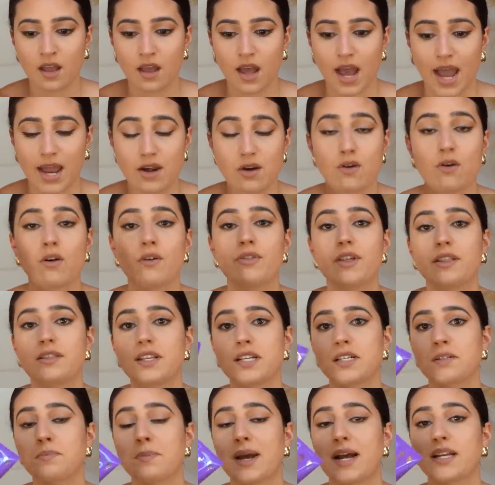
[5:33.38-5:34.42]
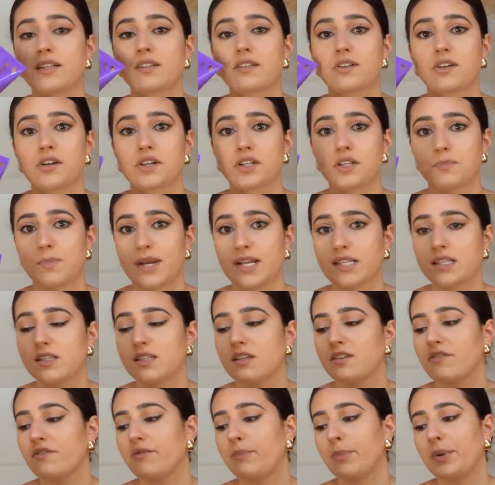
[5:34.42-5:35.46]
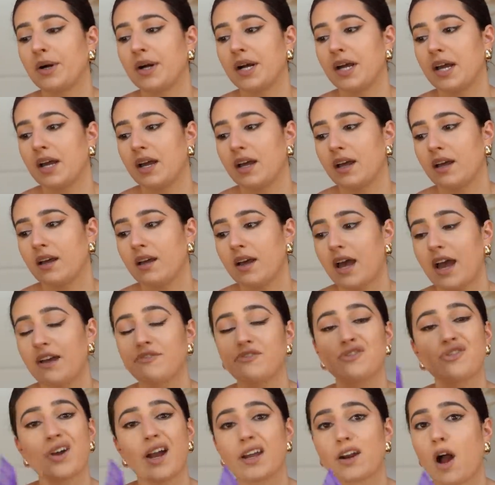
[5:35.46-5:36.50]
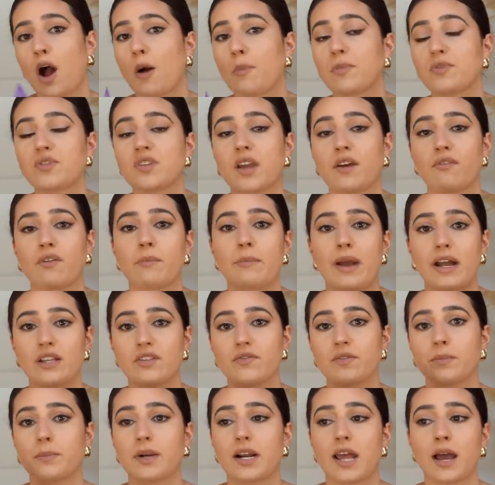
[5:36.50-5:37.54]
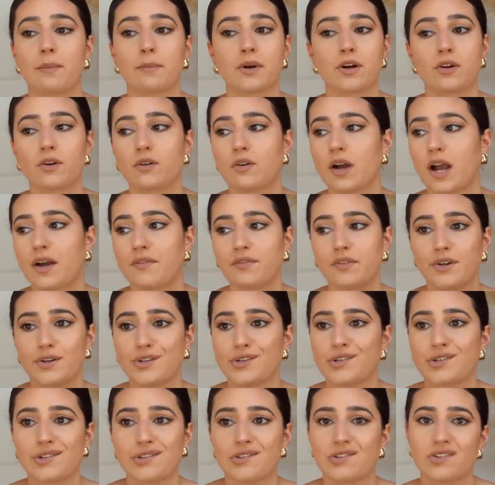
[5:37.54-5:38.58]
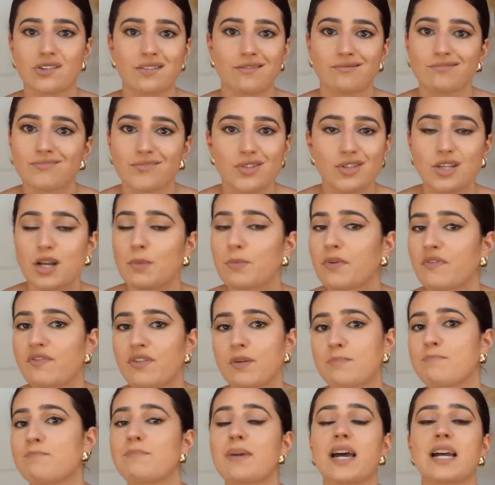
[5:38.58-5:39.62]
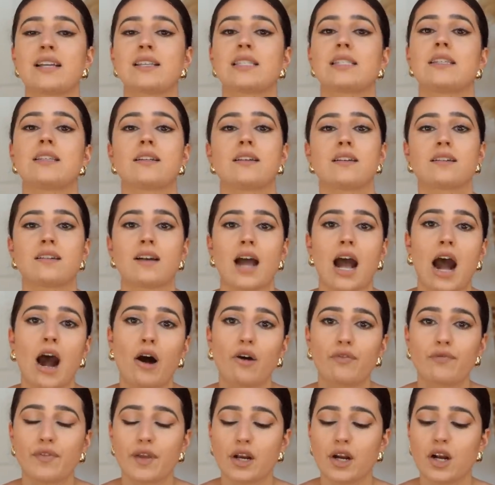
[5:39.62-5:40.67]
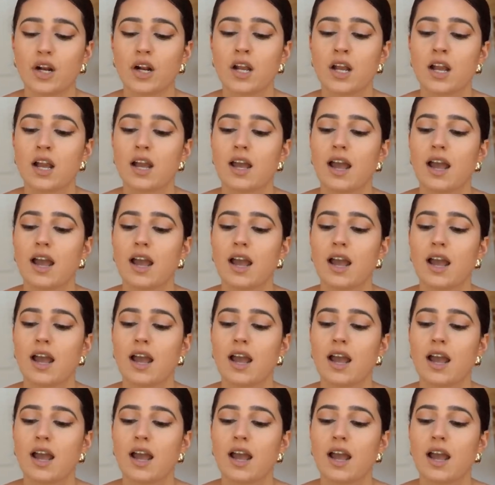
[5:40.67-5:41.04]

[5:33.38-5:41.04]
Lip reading: I know that these masks are expensive, but I've tried almost every mask from Glam Glow, and they're just some of the best out there.